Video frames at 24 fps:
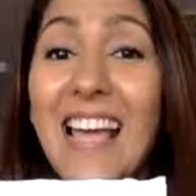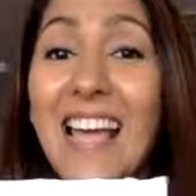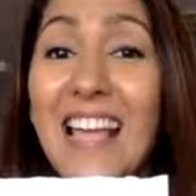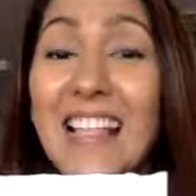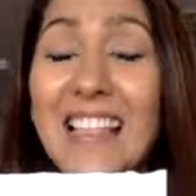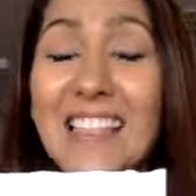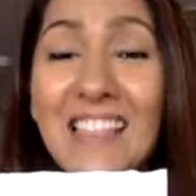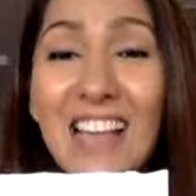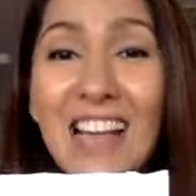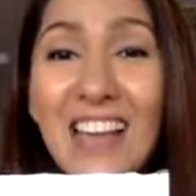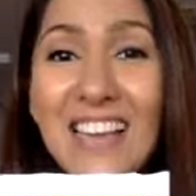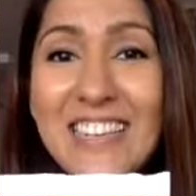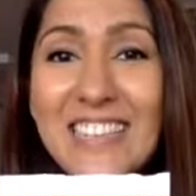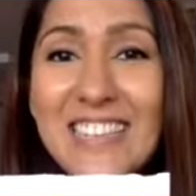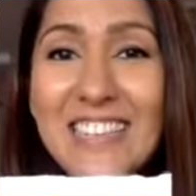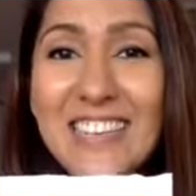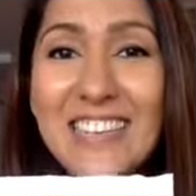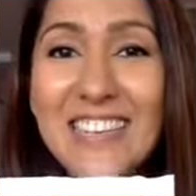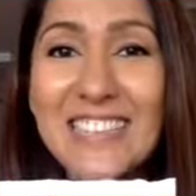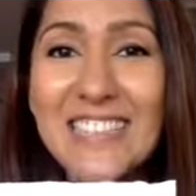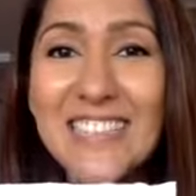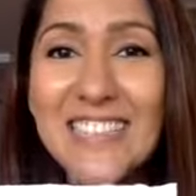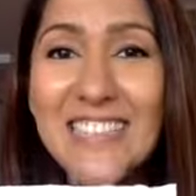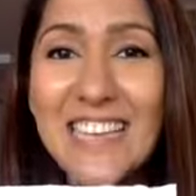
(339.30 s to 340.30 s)
Liza
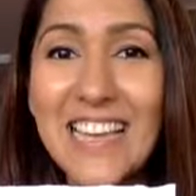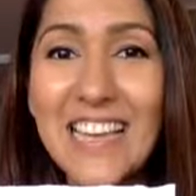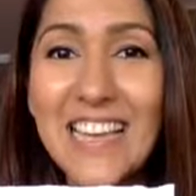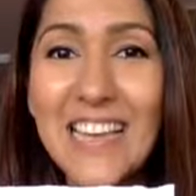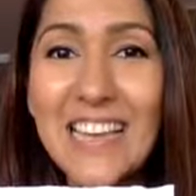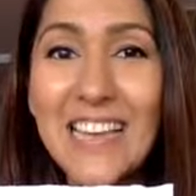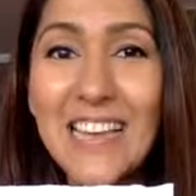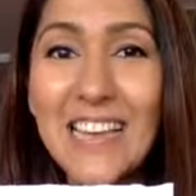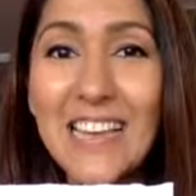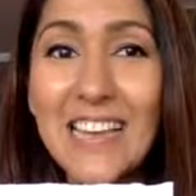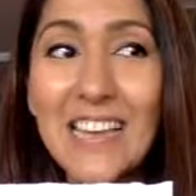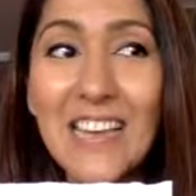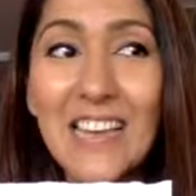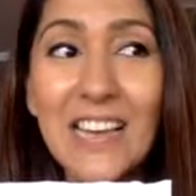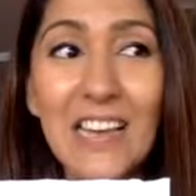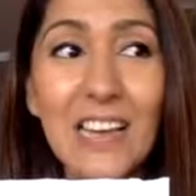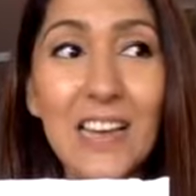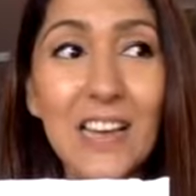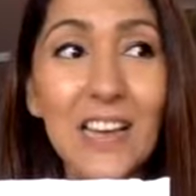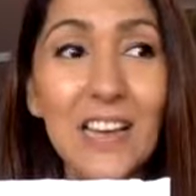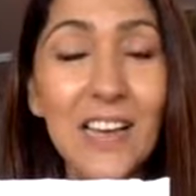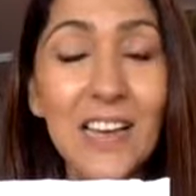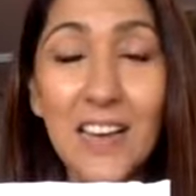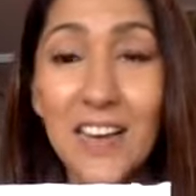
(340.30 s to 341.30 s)
is saying,
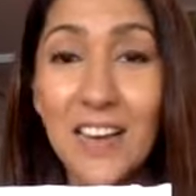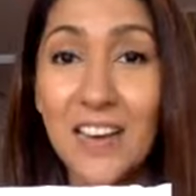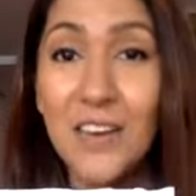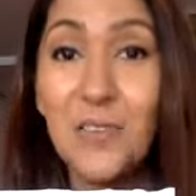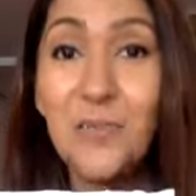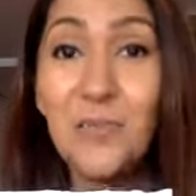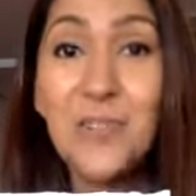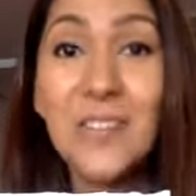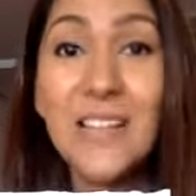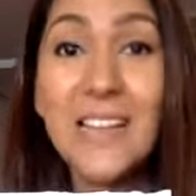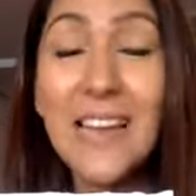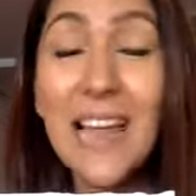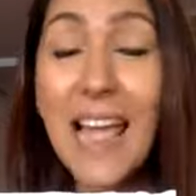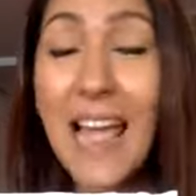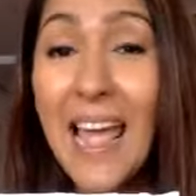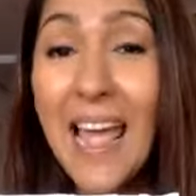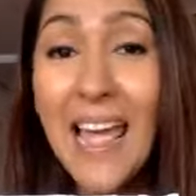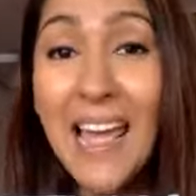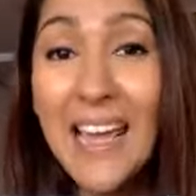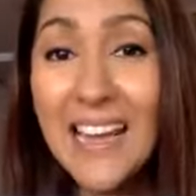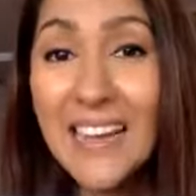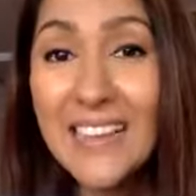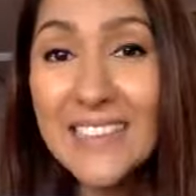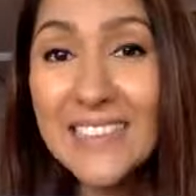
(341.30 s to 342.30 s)
cut it with an
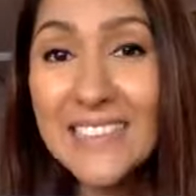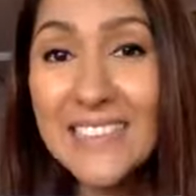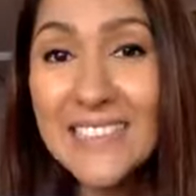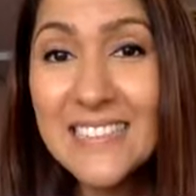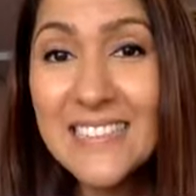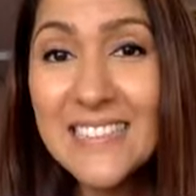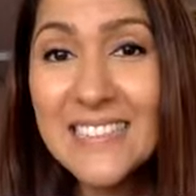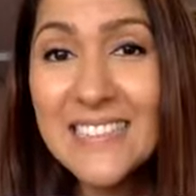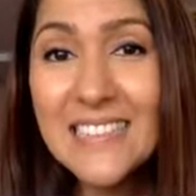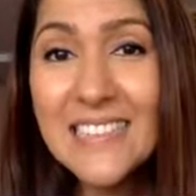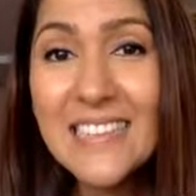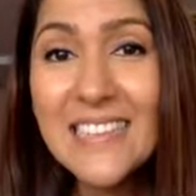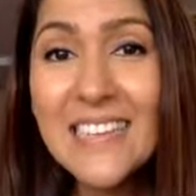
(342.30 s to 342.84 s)
axe.